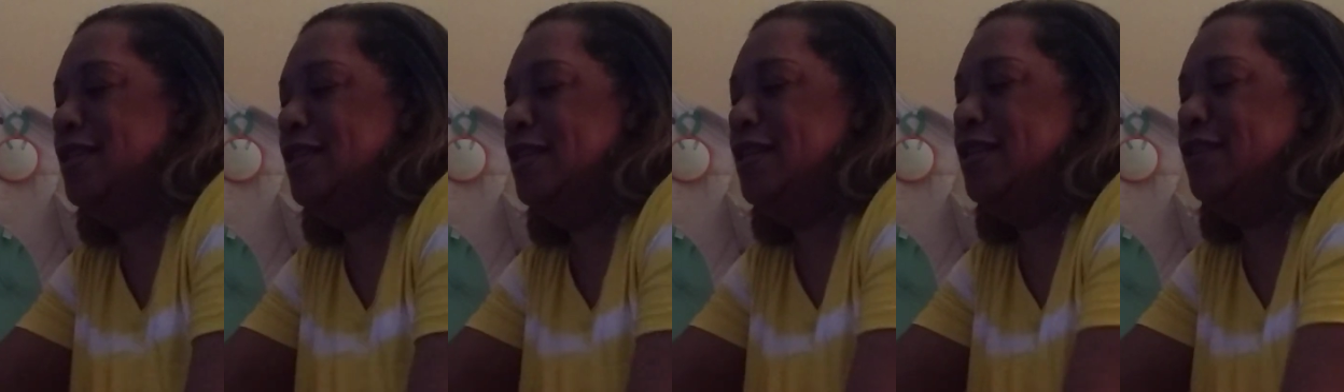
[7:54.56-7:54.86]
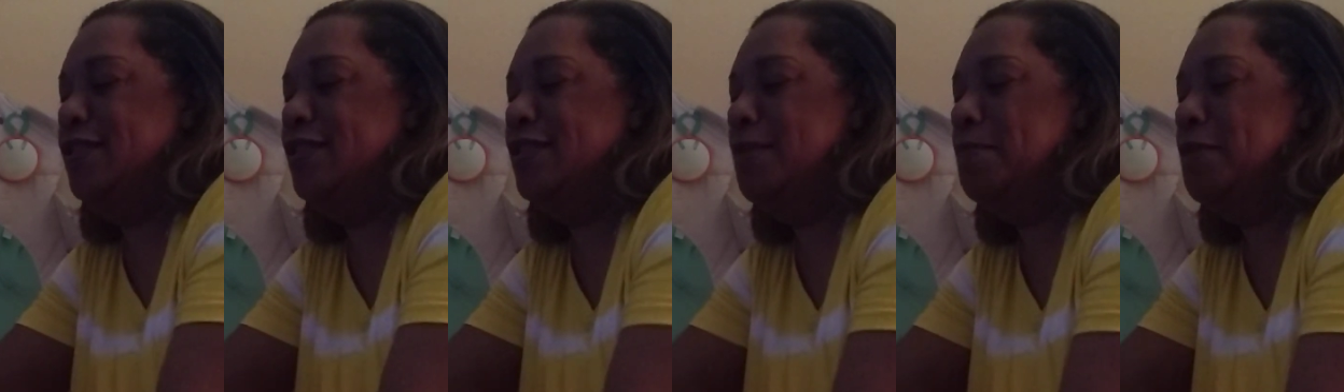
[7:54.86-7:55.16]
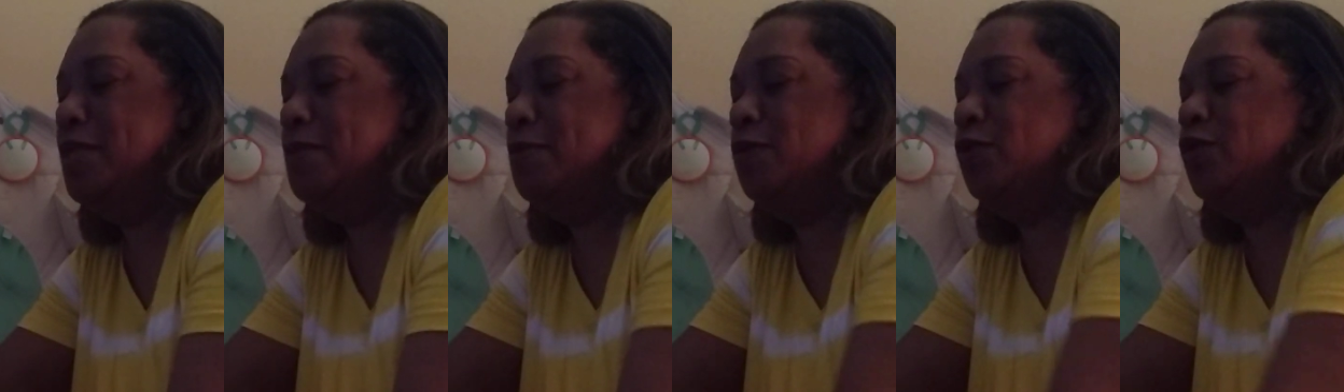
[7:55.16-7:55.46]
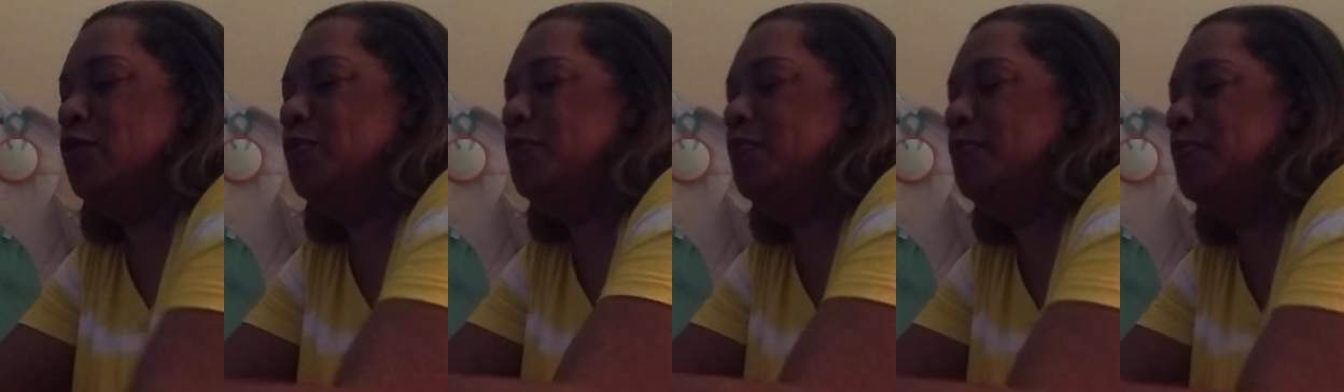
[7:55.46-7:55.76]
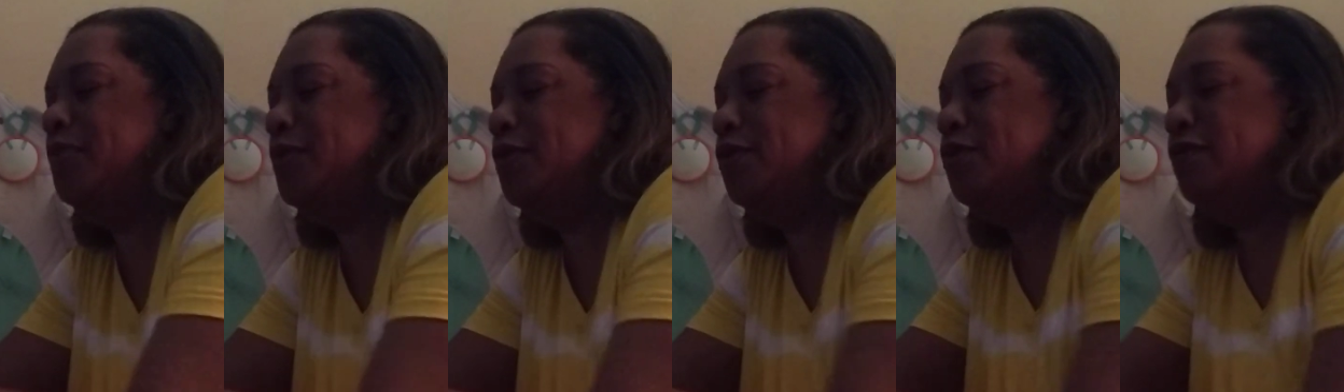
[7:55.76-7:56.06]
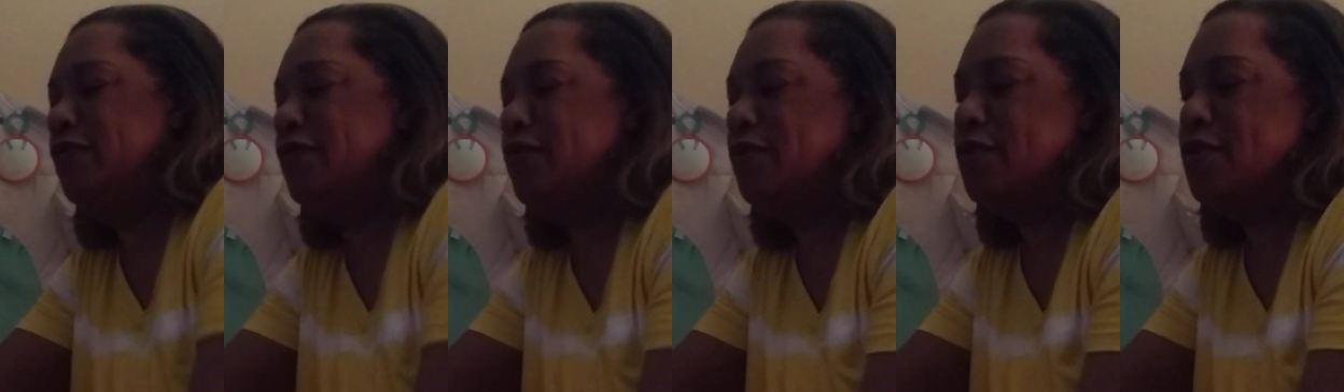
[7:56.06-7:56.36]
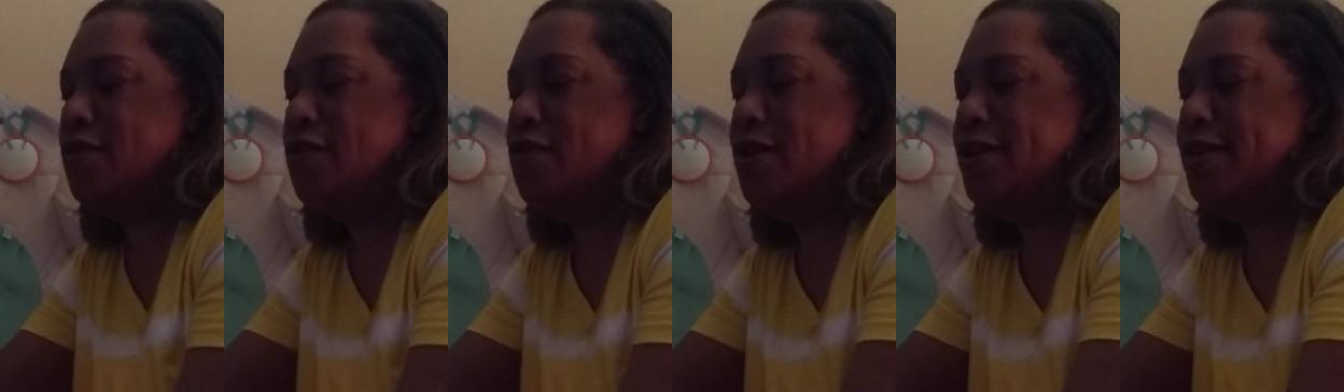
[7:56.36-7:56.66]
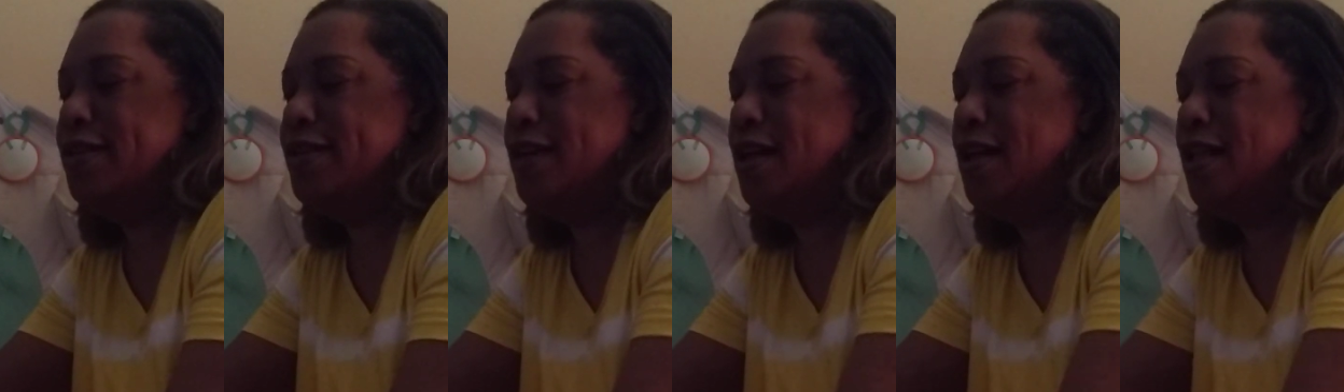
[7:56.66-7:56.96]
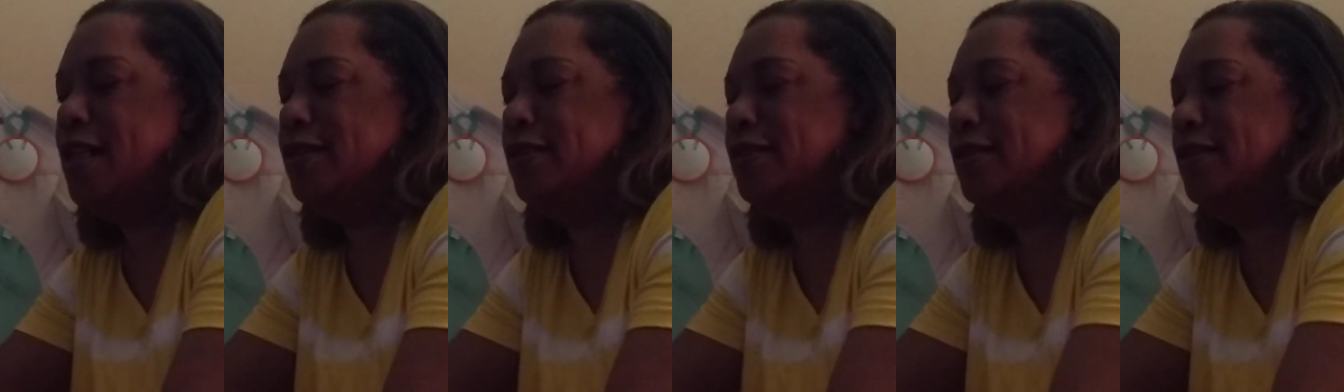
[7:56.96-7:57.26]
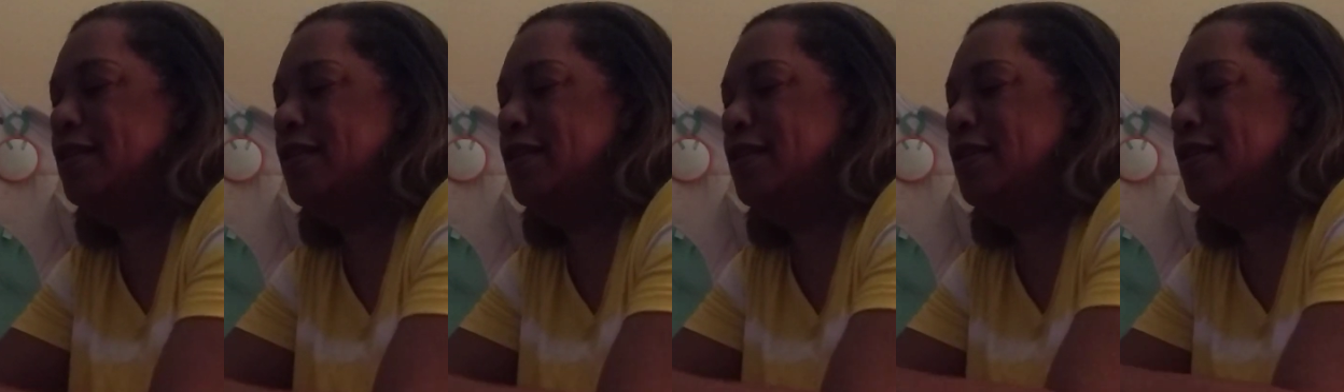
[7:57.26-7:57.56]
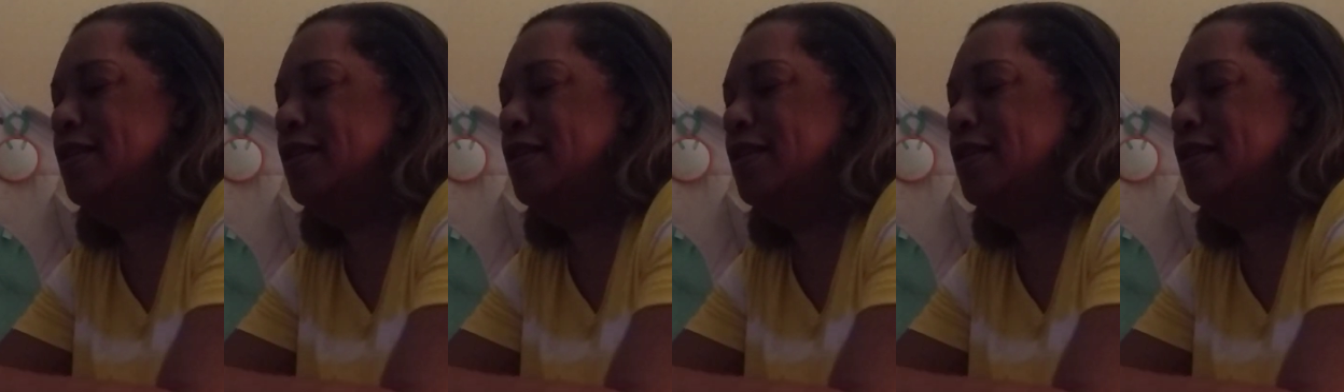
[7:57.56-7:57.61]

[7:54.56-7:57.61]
And some of the most beautiful art dolls.